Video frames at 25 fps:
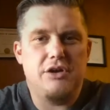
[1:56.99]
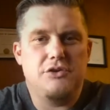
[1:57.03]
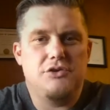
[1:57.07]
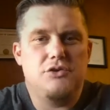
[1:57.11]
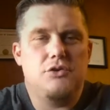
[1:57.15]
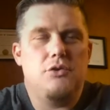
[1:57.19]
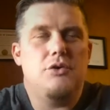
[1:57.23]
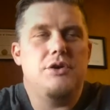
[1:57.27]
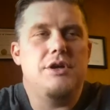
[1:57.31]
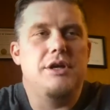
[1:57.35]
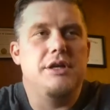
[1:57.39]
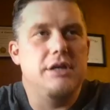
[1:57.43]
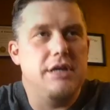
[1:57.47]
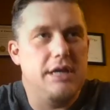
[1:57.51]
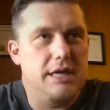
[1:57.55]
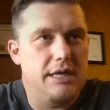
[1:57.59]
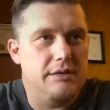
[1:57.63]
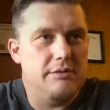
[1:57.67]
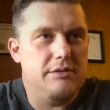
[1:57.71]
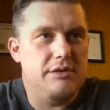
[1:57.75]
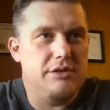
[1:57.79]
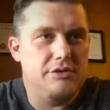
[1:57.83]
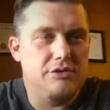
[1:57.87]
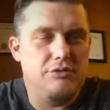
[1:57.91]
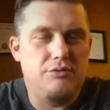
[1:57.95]

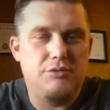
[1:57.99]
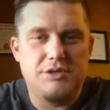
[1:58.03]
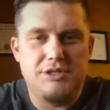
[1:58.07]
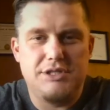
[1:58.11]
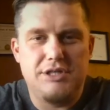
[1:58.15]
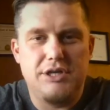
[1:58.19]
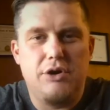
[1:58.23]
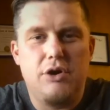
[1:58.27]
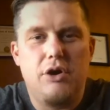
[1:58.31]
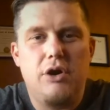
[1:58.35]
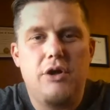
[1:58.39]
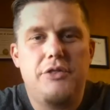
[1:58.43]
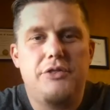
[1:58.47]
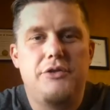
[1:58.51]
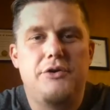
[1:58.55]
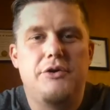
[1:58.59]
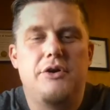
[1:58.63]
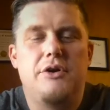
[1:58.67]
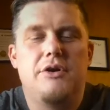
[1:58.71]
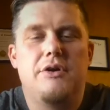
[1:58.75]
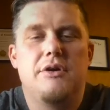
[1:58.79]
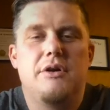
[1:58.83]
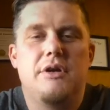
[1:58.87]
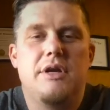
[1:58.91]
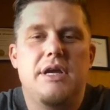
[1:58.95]
Tolkien, who was the
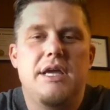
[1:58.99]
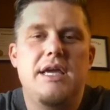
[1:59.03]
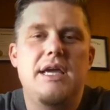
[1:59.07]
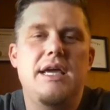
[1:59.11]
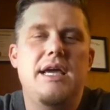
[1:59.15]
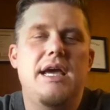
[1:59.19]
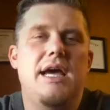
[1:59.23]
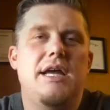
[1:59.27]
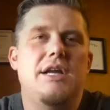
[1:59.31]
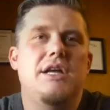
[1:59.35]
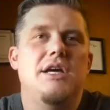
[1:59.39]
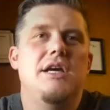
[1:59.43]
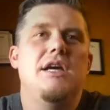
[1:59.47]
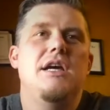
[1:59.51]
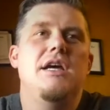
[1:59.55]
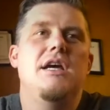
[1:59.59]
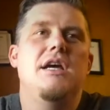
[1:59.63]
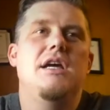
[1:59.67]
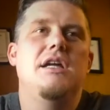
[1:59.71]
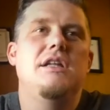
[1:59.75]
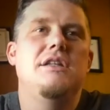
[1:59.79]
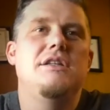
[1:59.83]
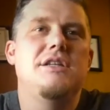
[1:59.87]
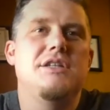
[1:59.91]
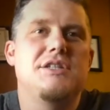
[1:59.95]
author, he had
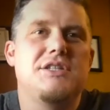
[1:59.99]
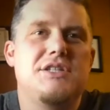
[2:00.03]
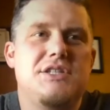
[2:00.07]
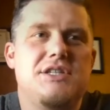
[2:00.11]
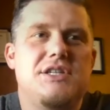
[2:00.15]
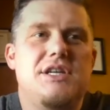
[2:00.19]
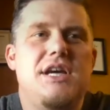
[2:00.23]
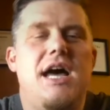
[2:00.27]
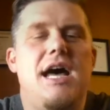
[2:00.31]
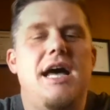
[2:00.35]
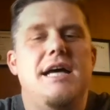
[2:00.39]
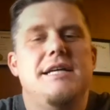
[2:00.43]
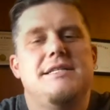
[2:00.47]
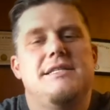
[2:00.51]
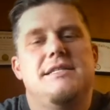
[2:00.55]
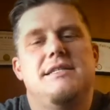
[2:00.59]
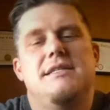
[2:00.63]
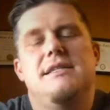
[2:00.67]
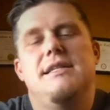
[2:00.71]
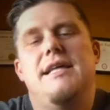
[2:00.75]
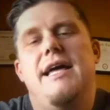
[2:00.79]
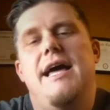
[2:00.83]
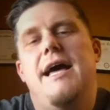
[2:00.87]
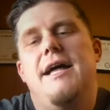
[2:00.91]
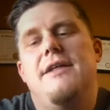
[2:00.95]
discussed
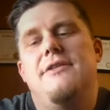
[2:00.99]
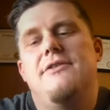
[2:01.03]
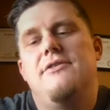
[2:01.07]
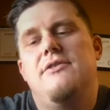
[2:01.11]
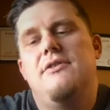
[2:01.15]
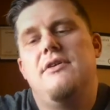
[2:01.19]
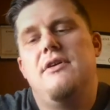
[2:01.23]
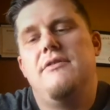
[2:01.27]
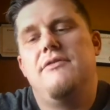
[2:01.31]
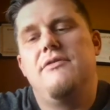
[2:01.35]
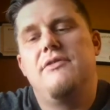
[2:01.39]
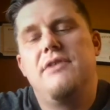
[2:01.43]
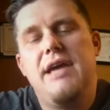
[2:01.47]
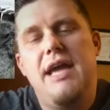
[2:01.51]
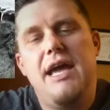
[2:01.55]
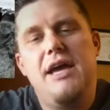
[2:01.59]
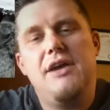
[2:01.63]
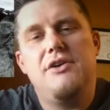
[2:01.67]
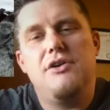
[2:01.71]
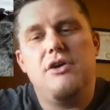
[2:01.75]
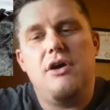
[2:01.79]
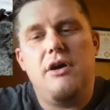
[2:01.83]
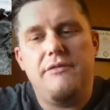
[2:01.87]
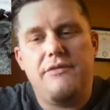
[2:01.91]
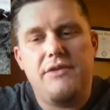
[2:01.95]
that if
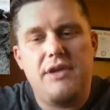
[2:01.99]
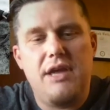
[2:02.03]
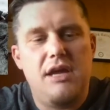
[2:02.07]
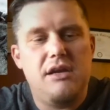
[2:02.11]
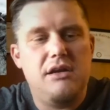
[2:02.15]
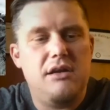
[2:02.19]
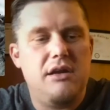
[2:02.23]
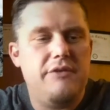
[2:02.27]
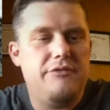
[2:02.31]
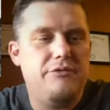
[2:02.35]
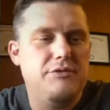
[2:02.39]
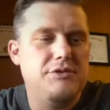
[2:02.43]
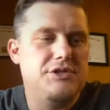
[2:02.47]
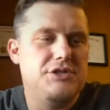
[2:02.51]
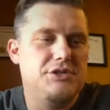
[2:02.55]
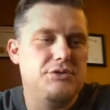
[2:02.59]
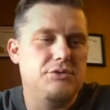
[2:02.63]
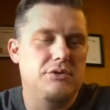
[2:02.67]
Gandalf was sort